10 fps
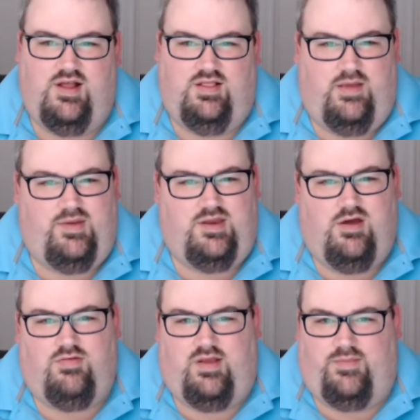Let me
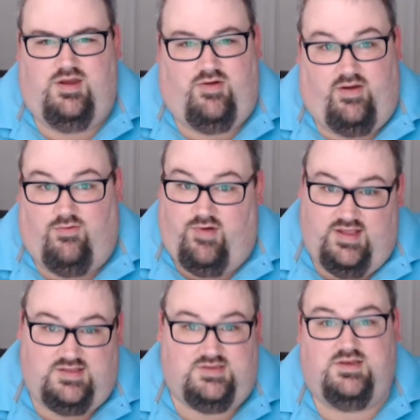know. Let me know how it
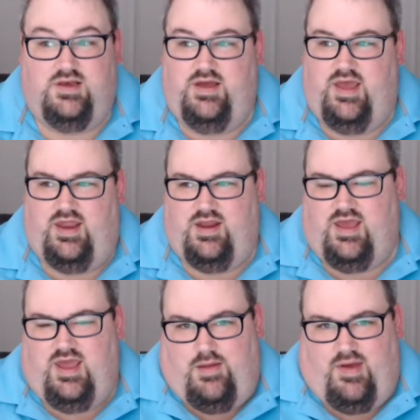went. And
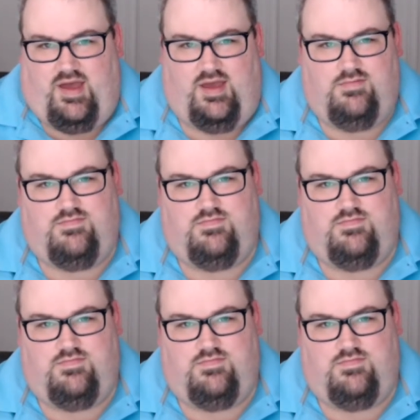again, am I